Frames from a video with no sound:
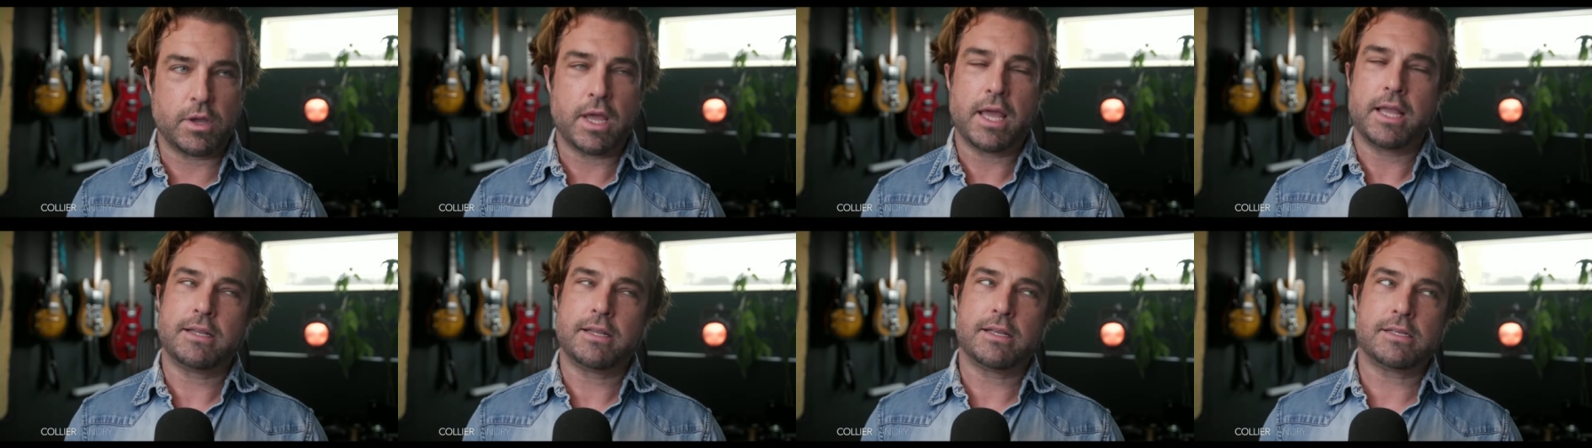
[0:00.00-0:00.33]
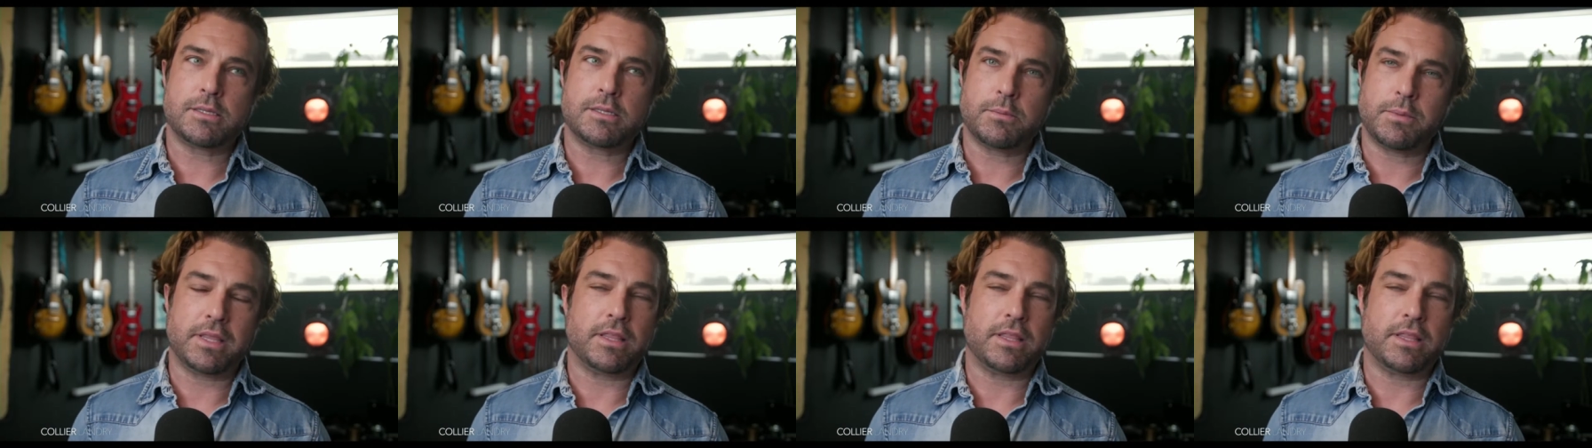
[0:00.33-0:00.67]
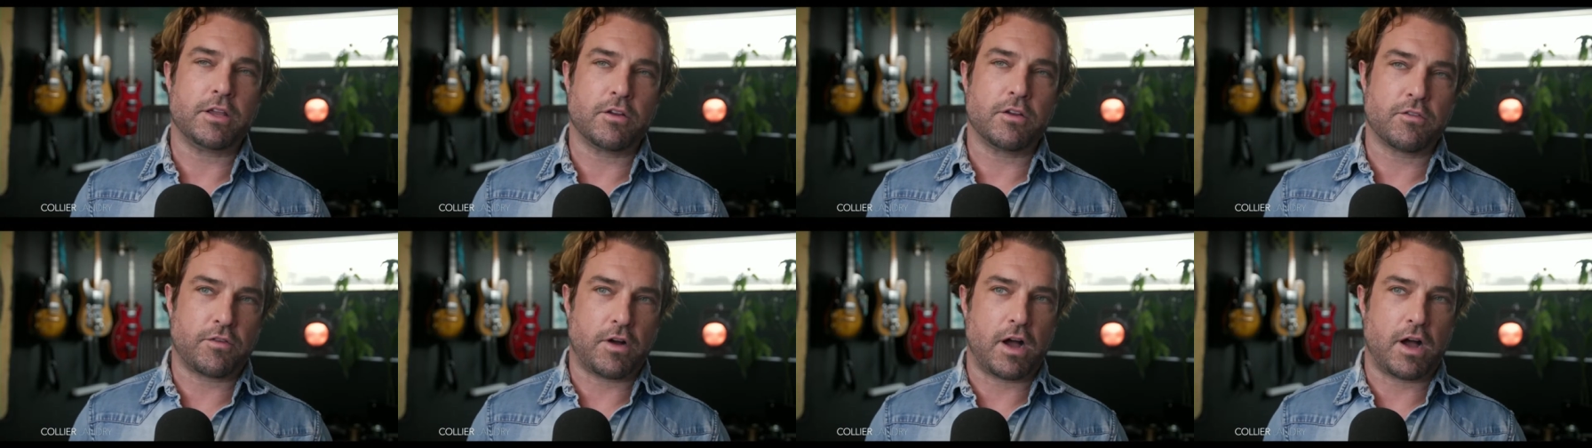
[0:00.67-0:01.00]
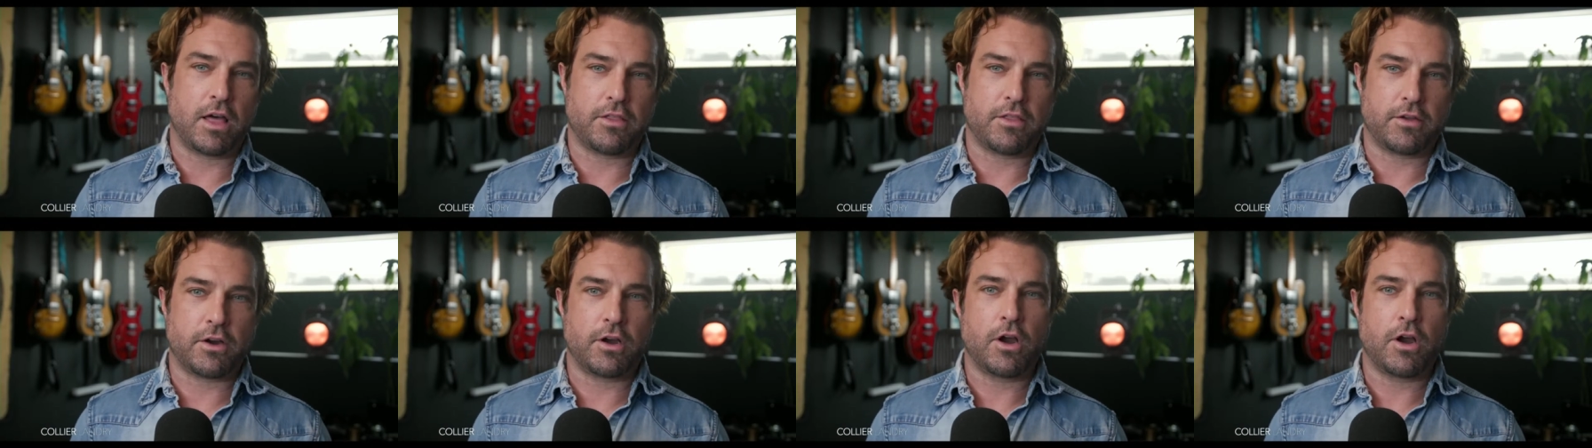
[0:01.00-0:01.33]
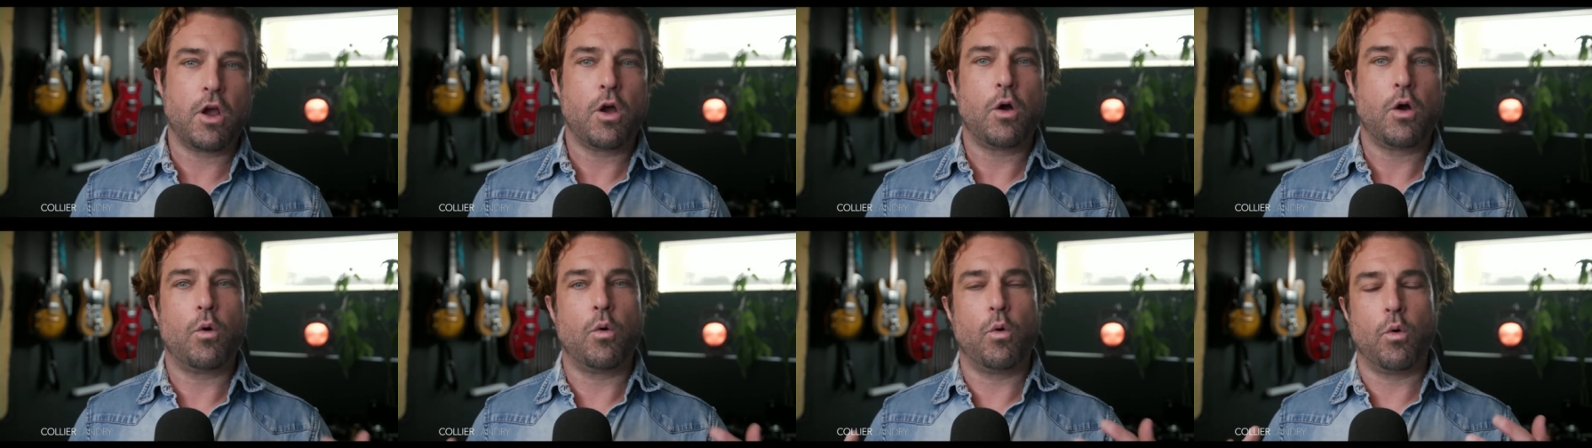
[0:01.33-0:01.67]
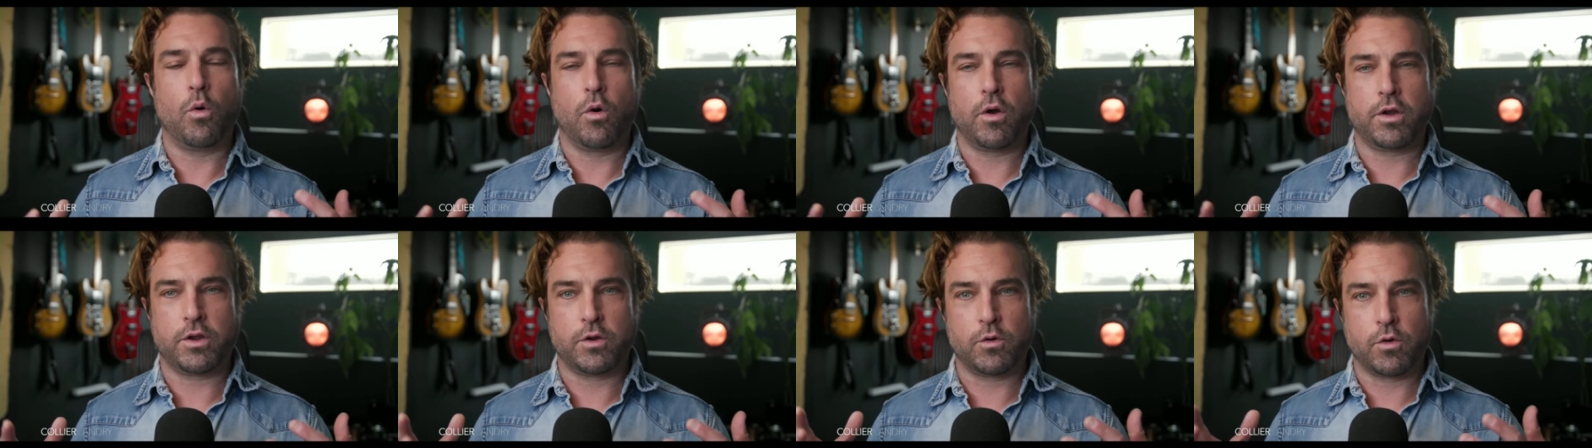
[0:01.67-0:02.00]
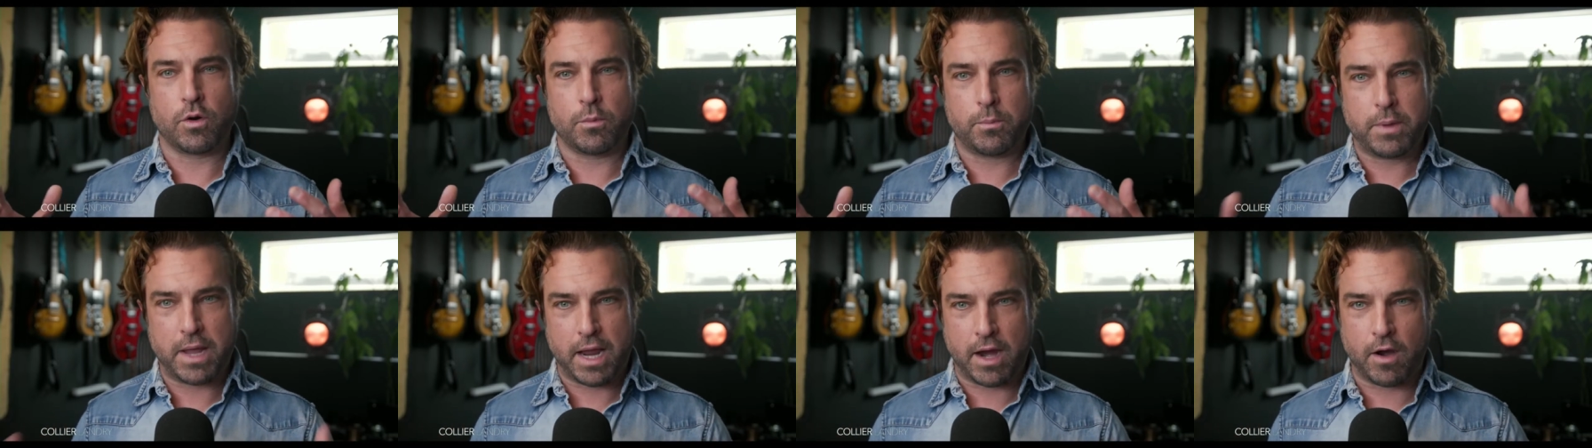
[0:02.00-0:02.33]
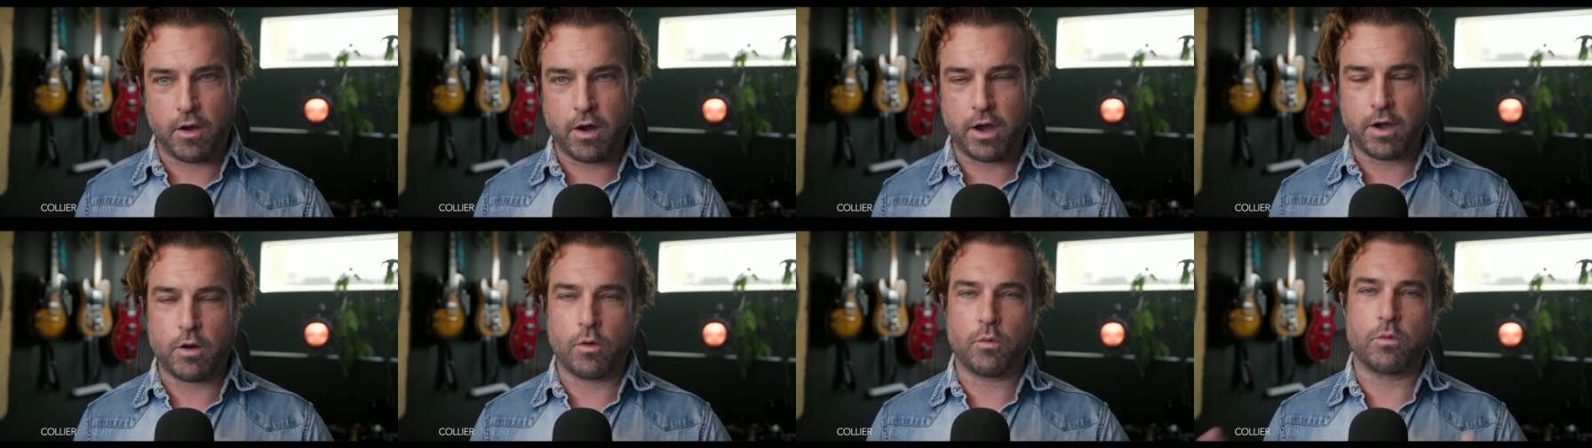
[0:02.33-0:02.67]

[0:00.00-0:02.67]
Doesn't mean that your father or your parent was